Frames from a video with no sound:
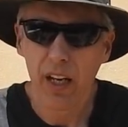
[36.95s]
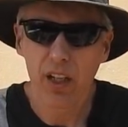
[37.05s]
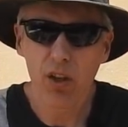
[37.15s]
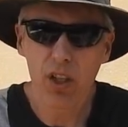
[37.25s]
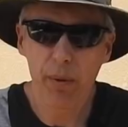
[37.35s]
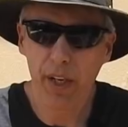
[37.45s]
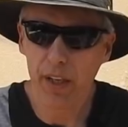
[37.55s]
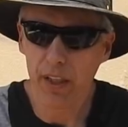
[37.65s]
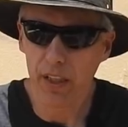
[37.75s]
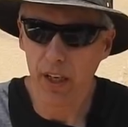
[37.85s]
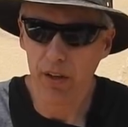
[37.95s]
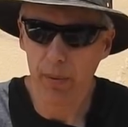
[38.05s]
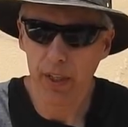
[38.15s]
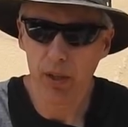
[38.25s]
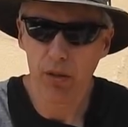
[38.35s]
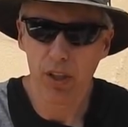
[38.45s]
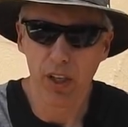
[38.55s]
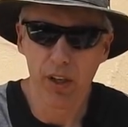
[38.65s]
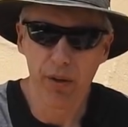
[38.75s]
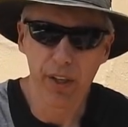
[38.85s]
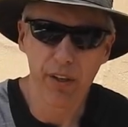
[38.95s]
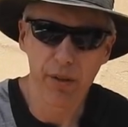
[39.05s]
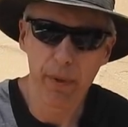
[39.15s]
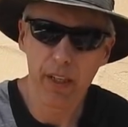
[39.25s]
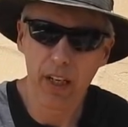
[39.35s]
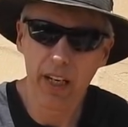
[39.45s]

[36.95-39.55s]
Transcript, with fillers: it's usually because it goes a bit too slow or it goes a, bit,